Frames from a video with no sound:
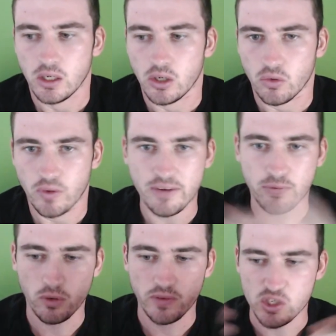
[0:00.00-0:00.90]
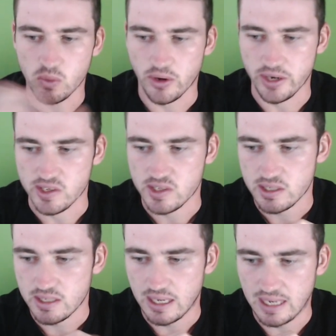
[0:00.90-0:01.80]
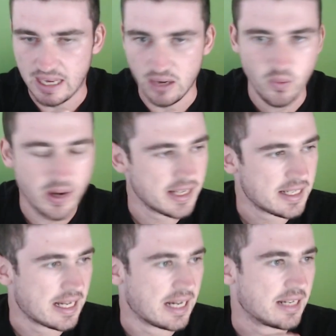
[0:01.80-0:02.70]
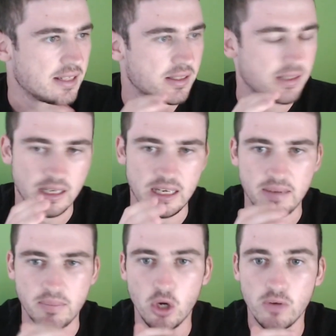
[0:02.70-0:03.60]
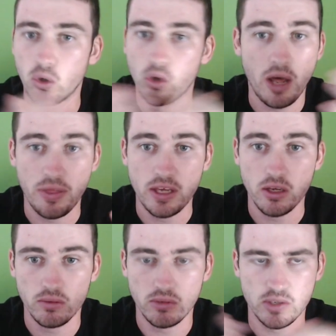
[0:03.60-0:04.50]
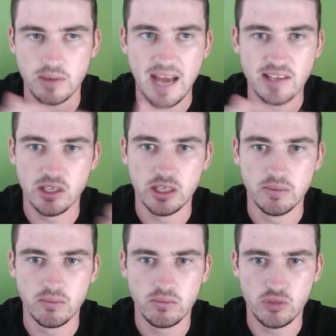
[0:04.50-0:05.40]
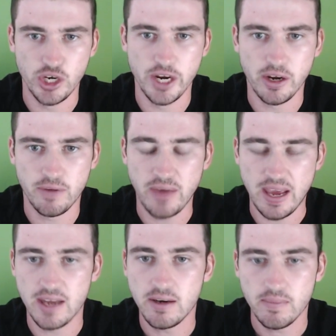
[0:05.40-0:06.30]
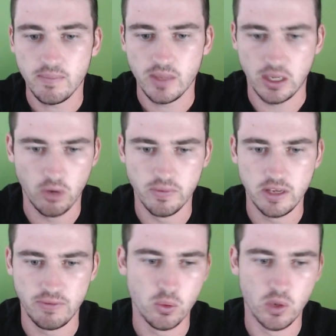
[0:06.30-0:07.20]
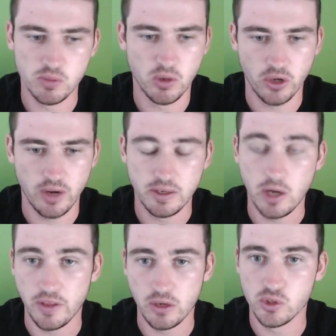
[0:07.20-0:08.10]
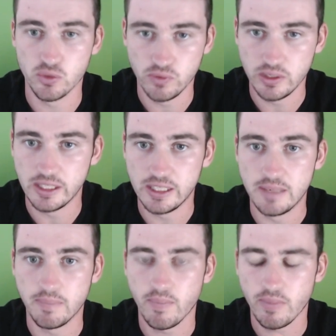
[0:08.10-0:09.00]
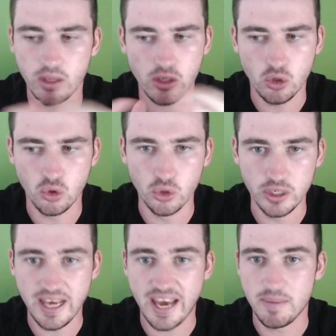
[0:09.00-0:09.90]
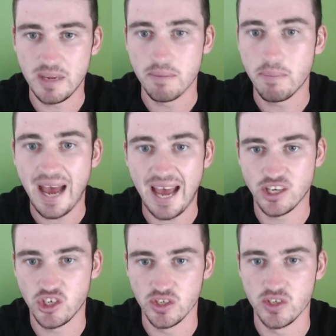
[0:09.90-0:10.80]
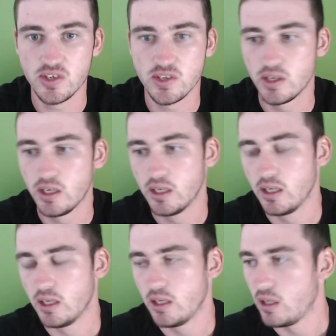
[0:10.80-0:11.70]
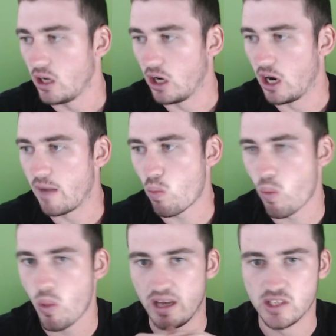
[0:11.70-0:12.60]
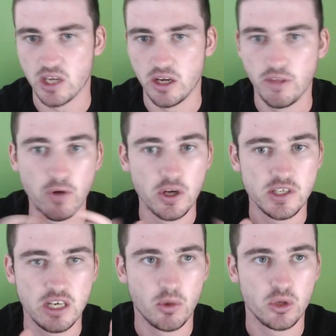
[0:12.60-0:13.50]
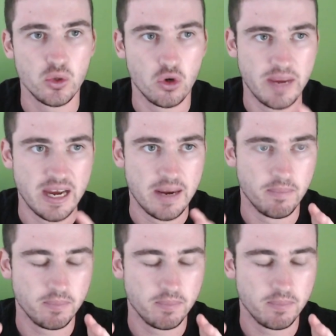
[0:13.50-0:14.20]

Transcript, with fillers: round 4 versus the Warriors, where to start? Overall, I think just as a generic fan, like if you weren't supporting, I think it was a really good game in patches. Alright, and so the first thing I want to talk about,